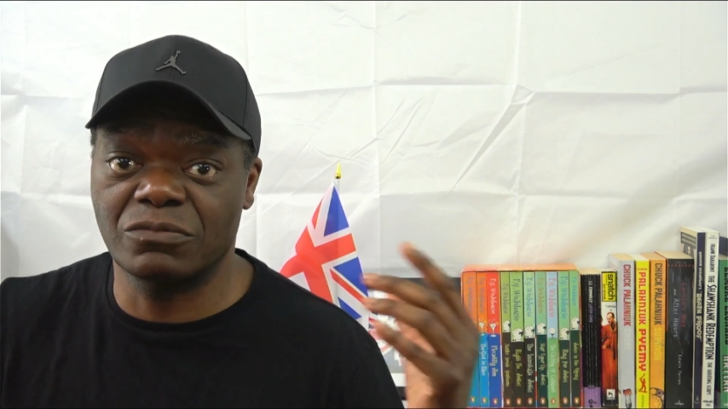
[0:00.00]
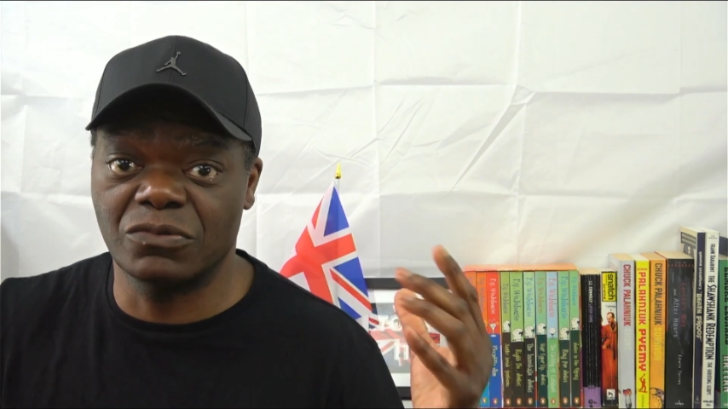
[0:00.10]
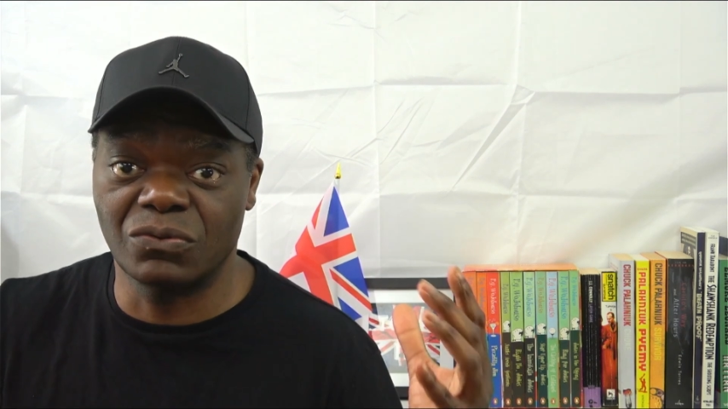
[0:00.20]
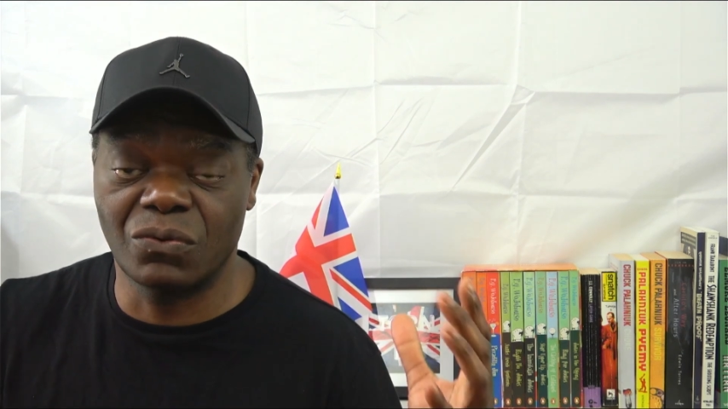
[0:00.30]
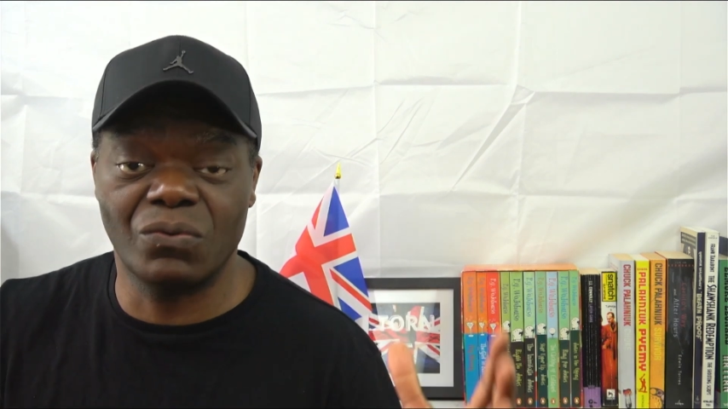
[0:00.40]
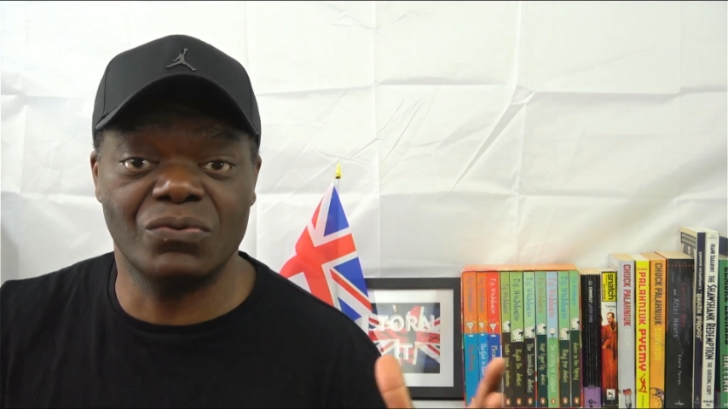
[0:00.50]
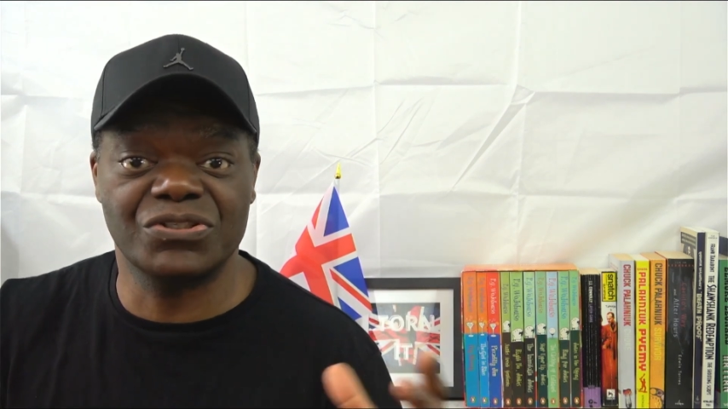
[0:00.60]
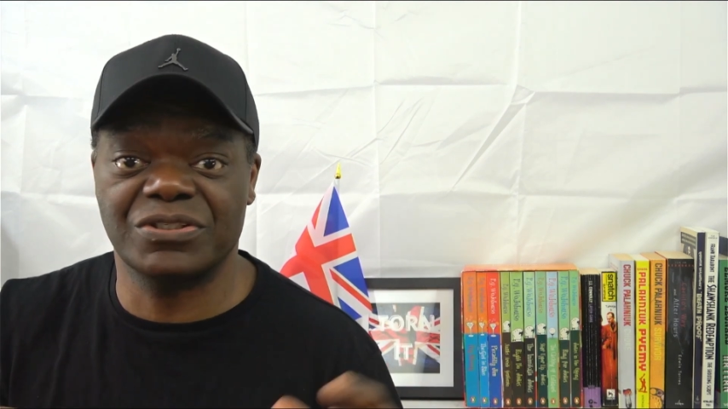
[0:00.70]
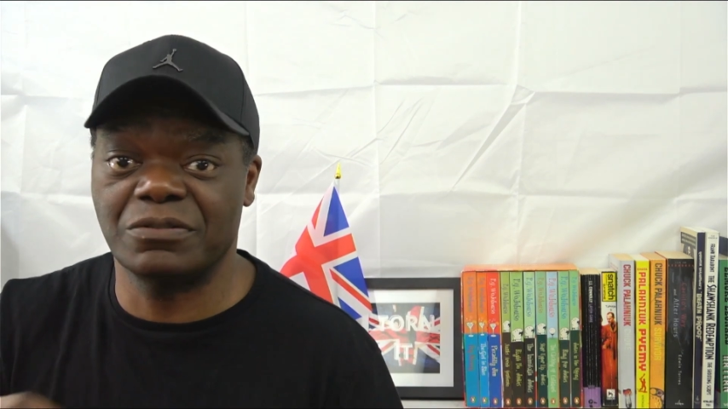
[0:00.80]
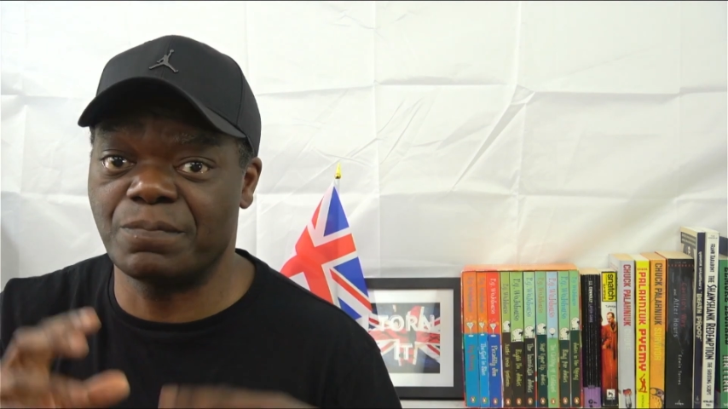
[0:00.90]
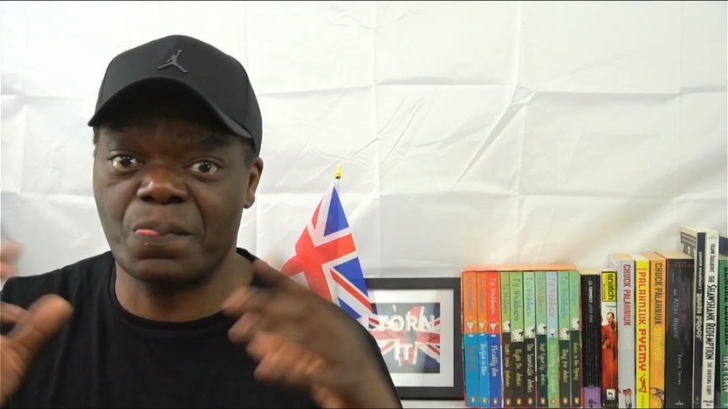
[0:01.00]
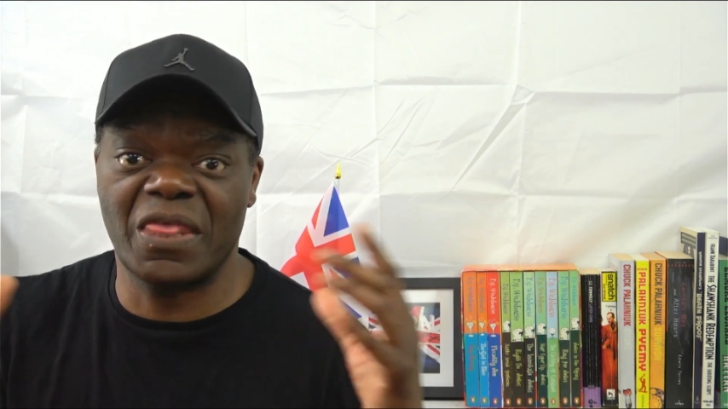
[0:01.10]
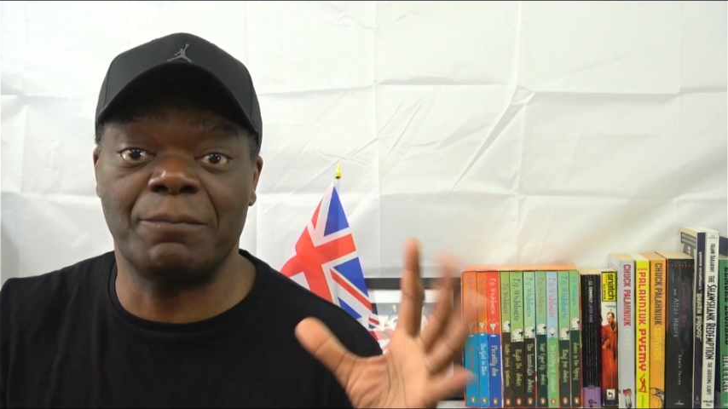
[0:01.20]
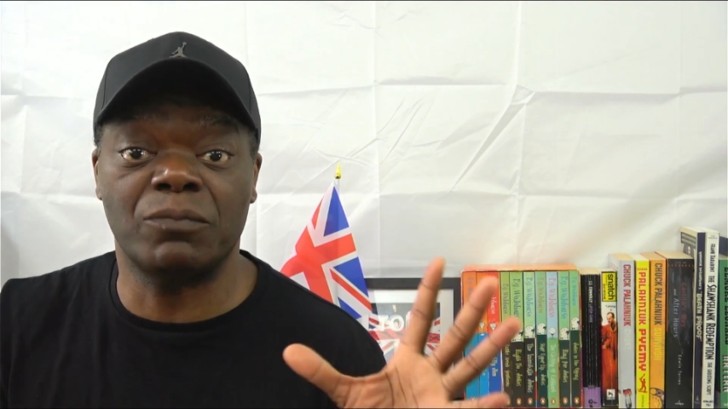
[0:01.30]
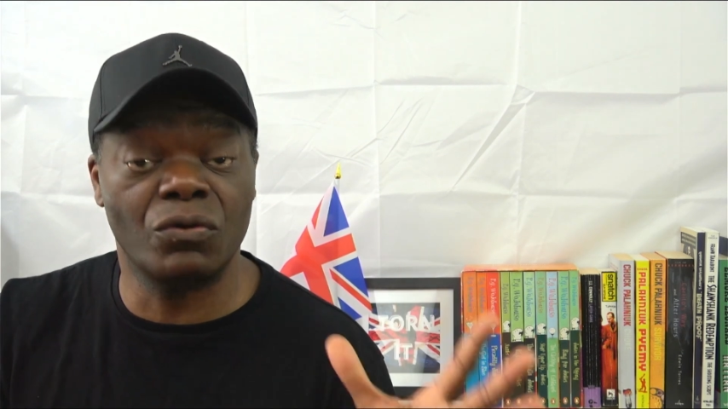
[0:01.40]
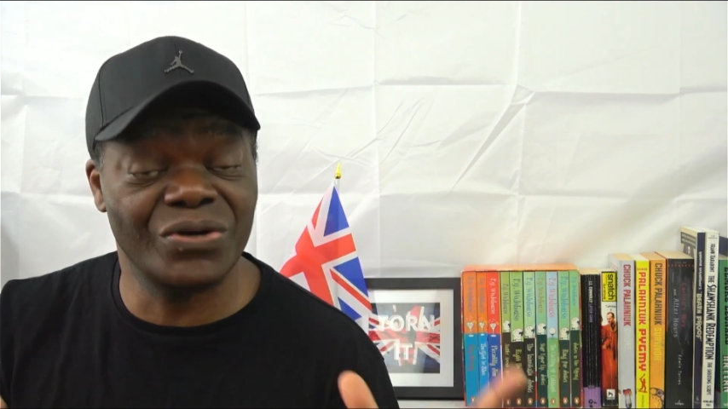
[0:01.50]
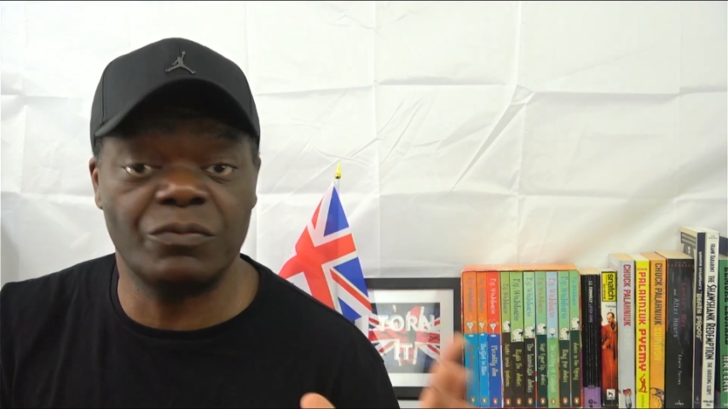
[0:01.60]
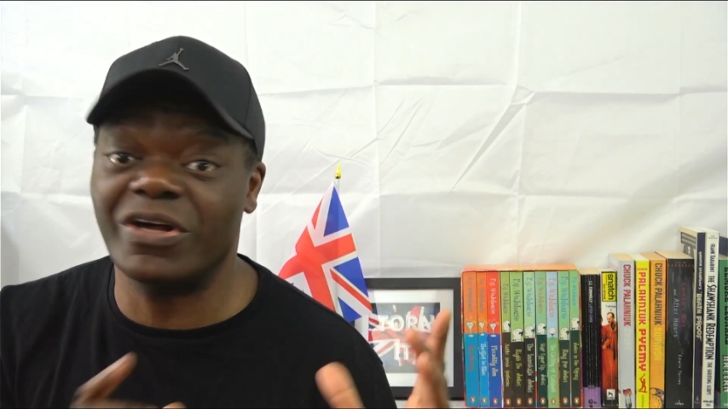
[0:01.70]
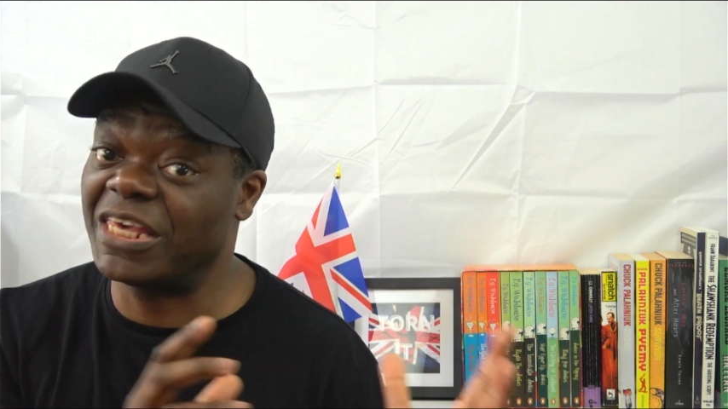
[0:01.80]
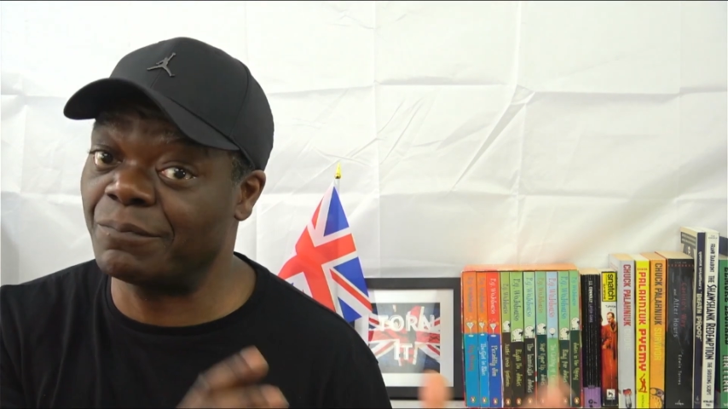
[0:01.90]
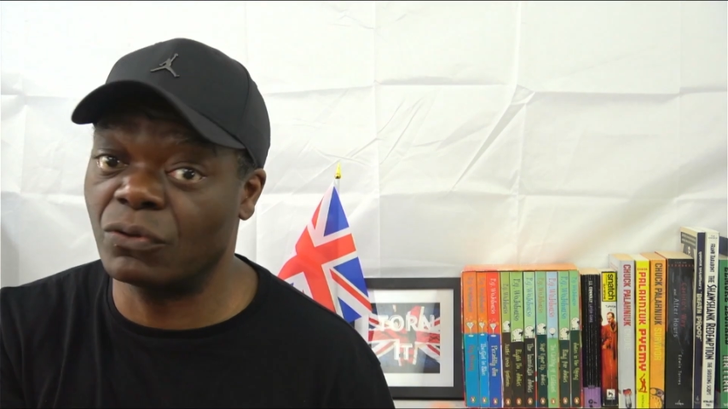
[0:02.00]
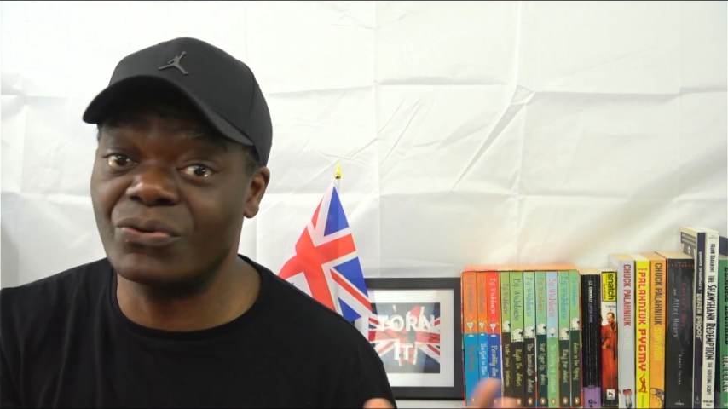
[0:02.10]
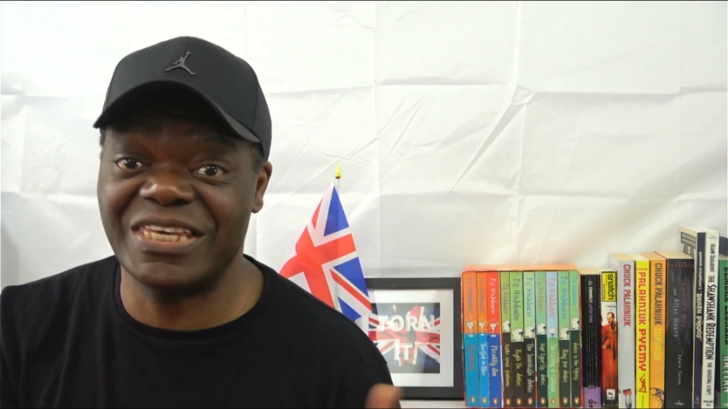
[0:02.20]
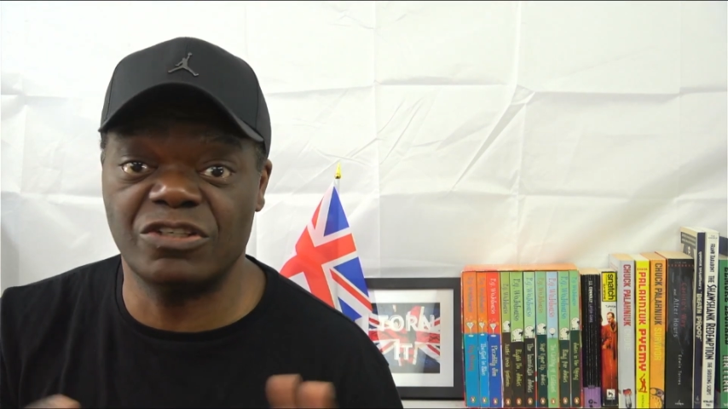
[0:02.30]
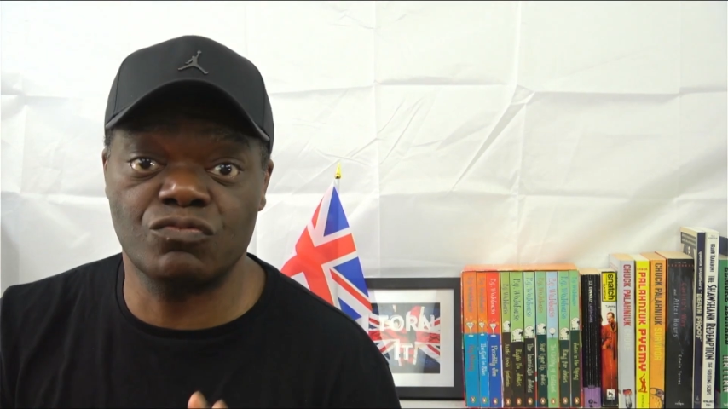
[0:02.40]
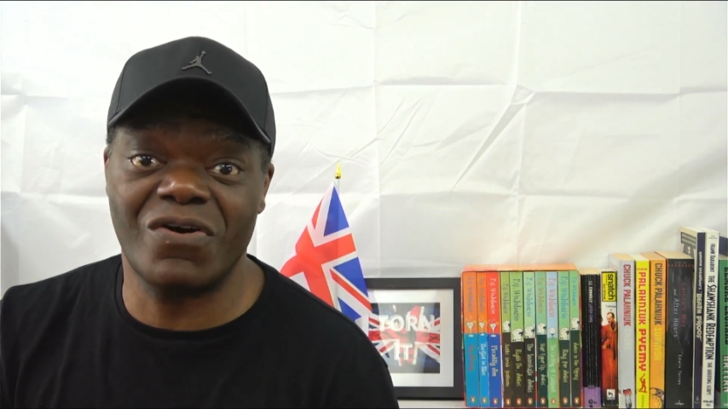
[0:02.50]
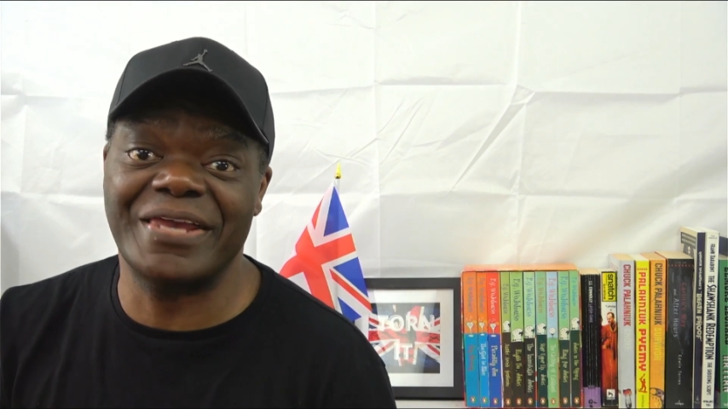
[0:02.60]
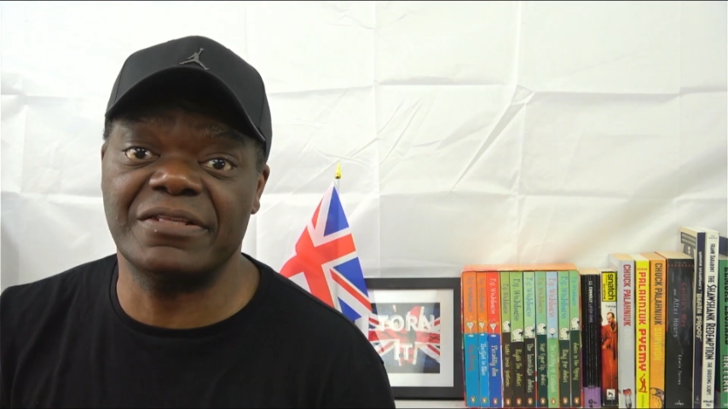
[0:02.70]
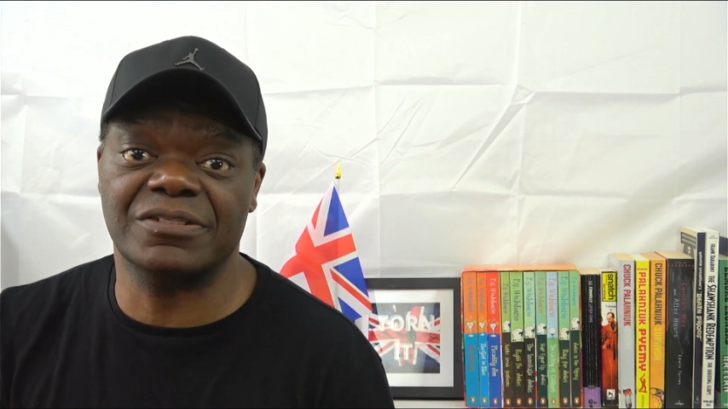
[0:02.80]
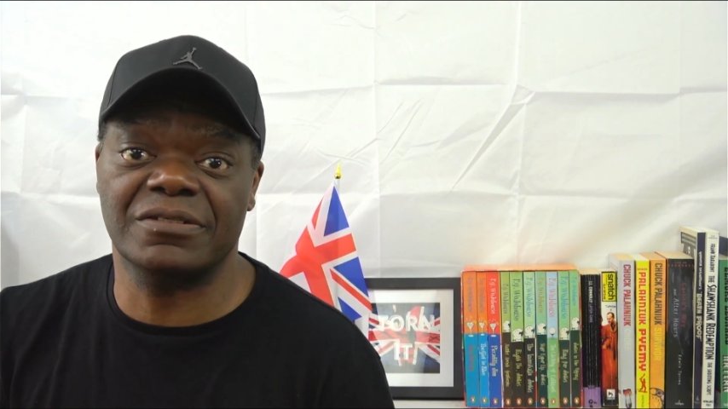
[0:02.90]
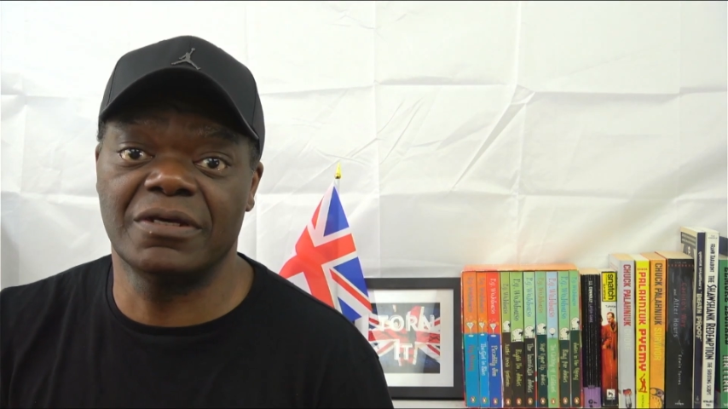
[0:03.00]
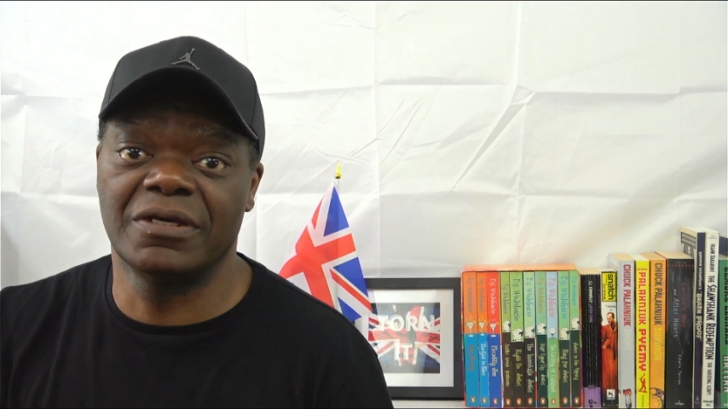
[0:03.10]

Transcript: laws and employees' rights?